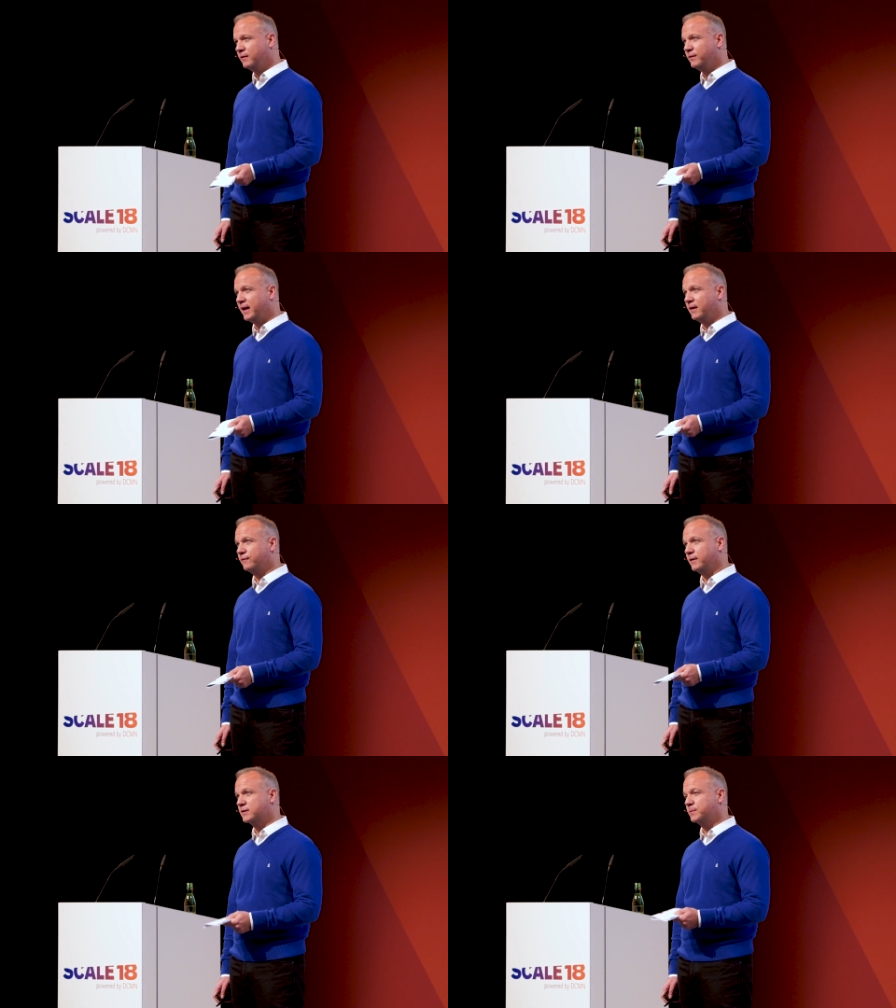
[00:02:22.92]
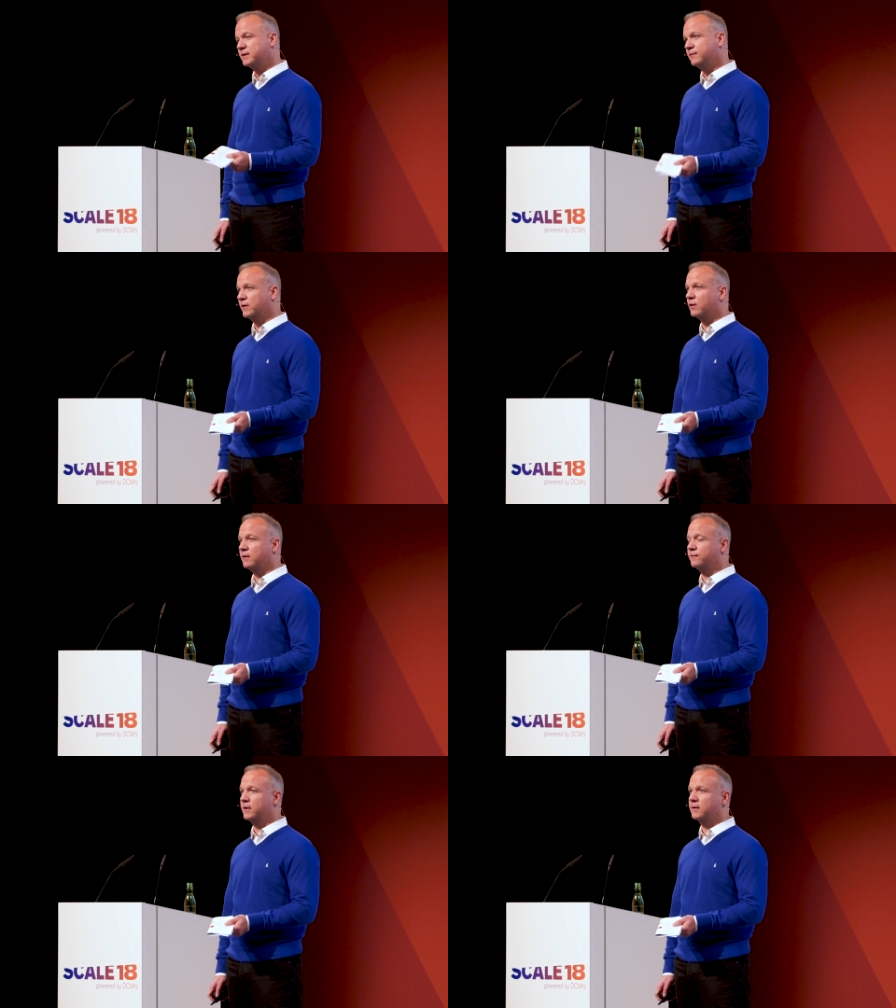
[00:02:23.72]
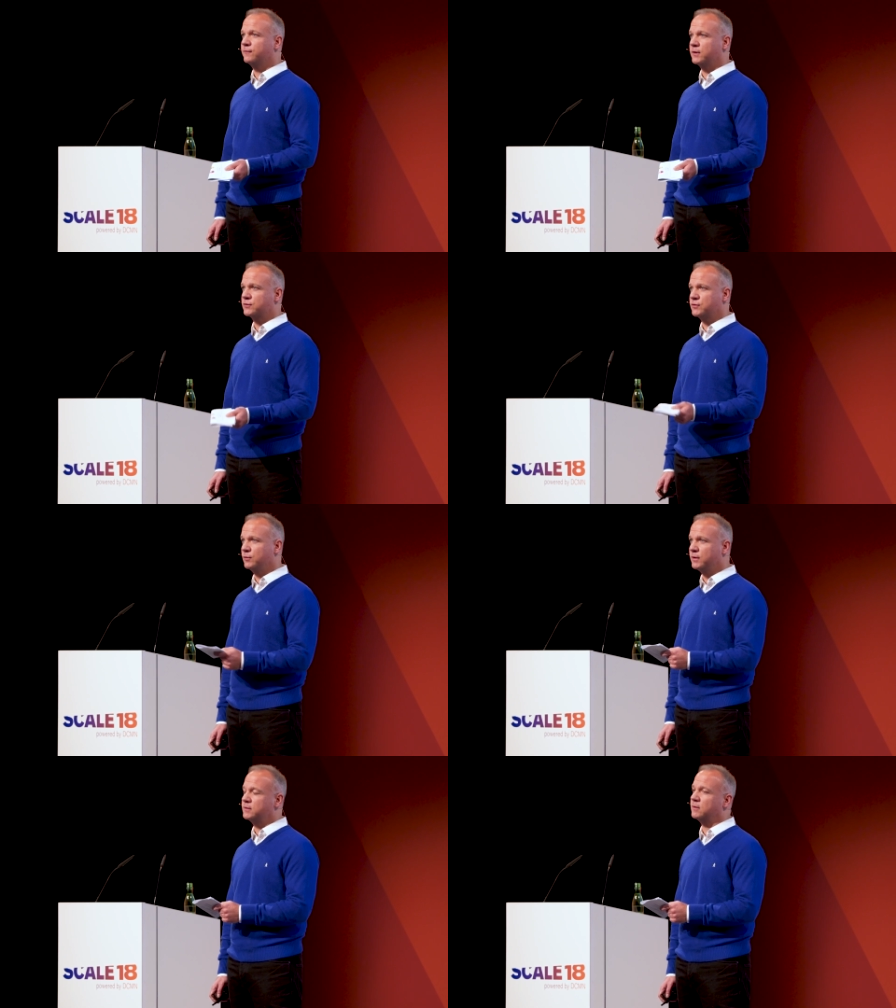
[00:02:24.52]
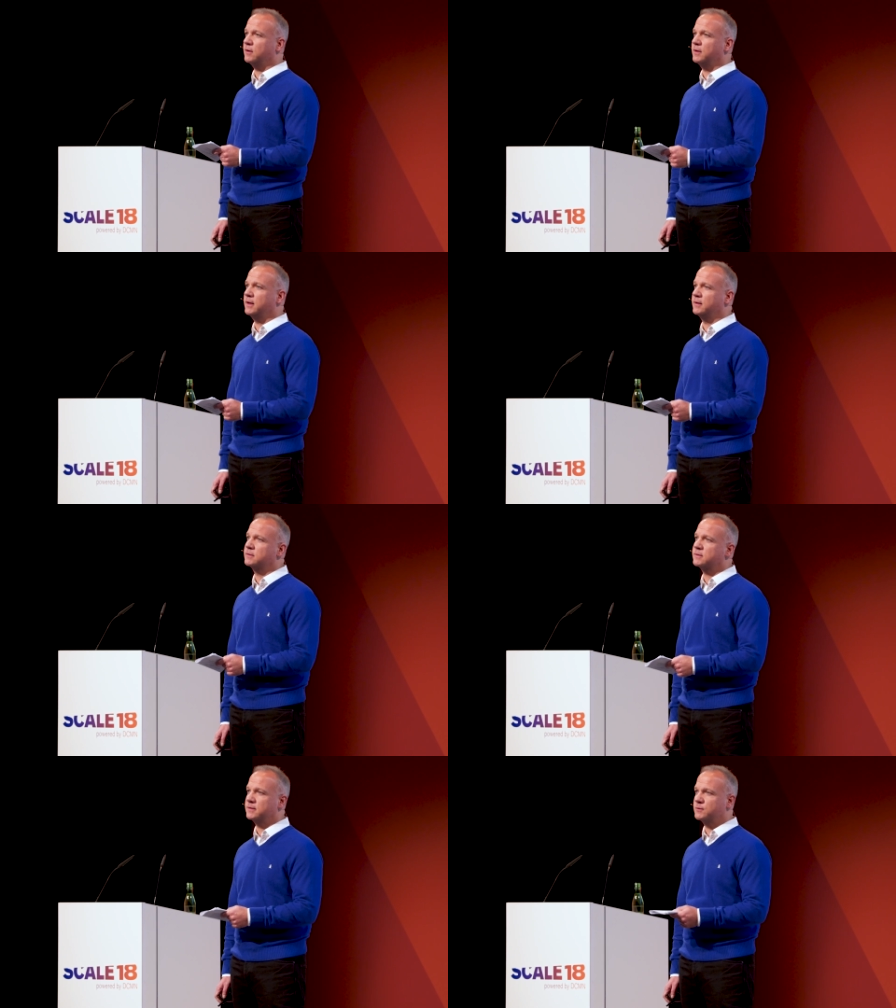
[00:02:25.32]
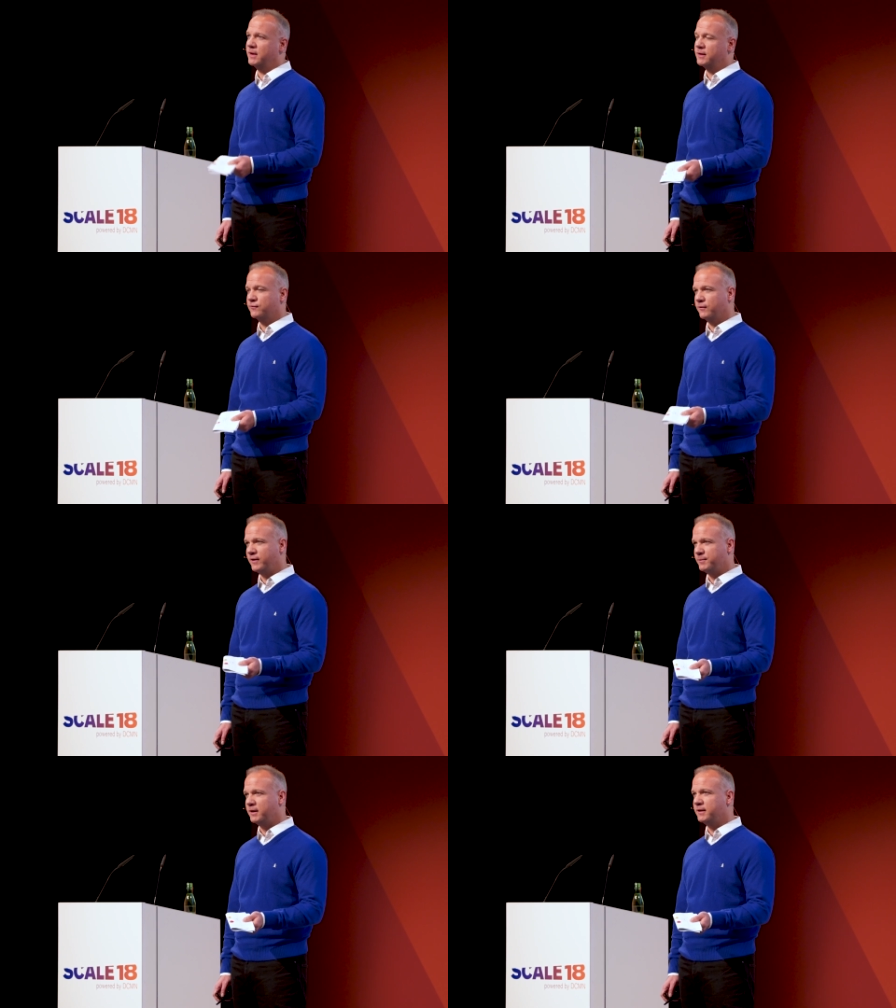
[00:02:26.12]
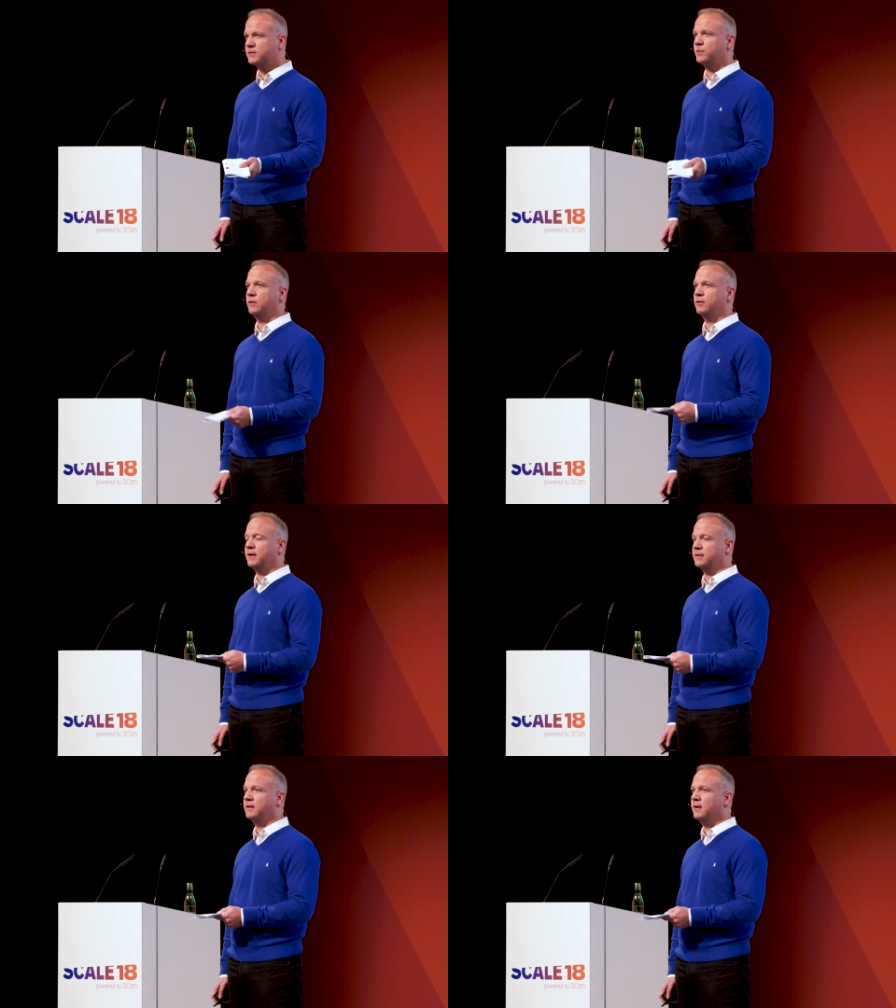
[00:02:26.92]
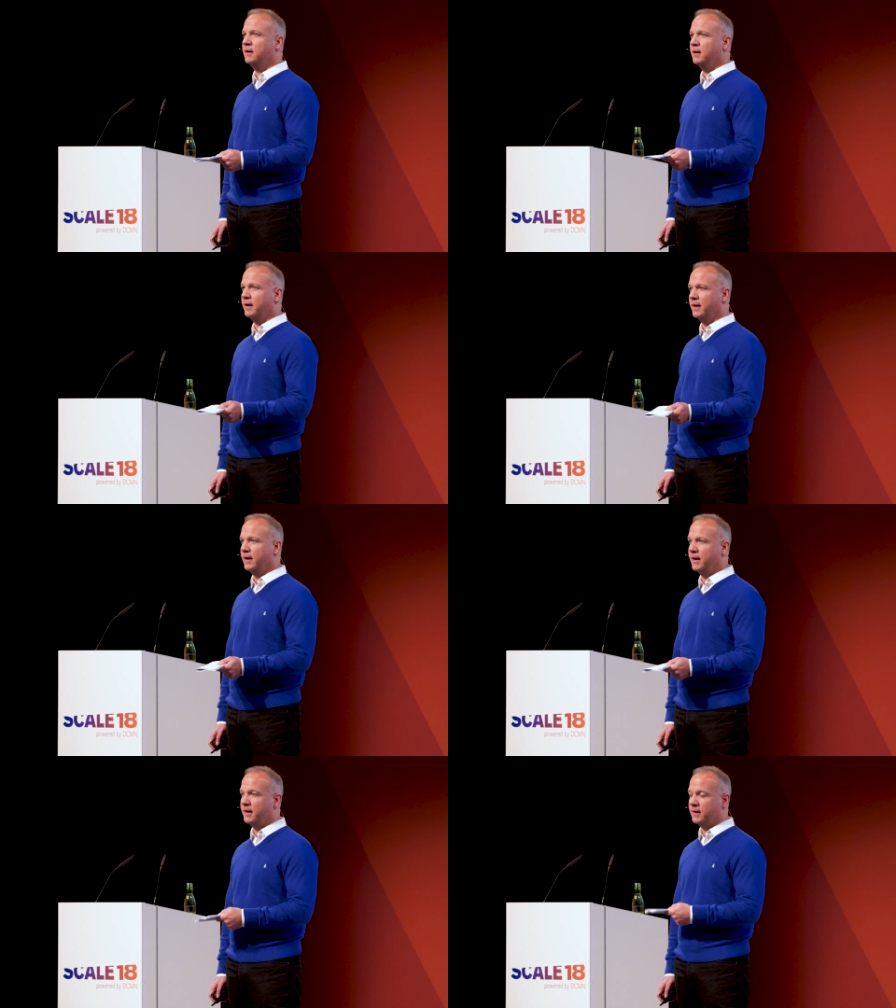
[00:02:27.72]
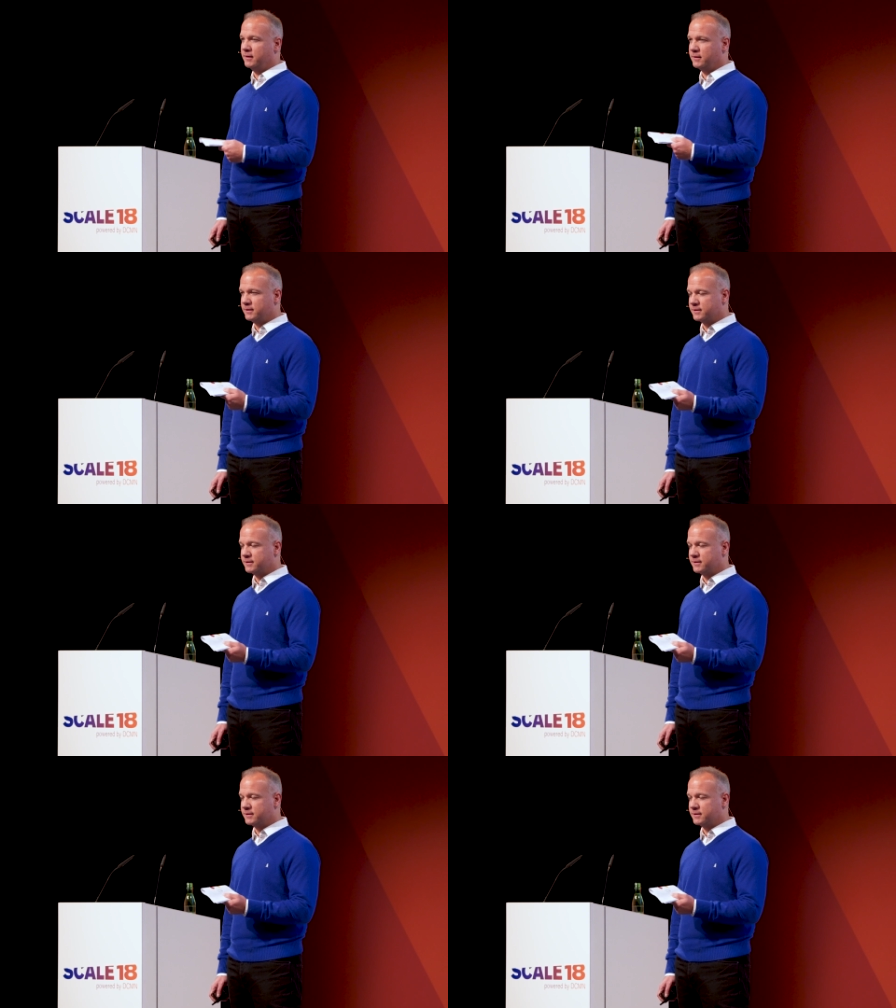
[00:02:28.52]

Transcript: we have a specific offer for the student audience as well as for families, where you get uh,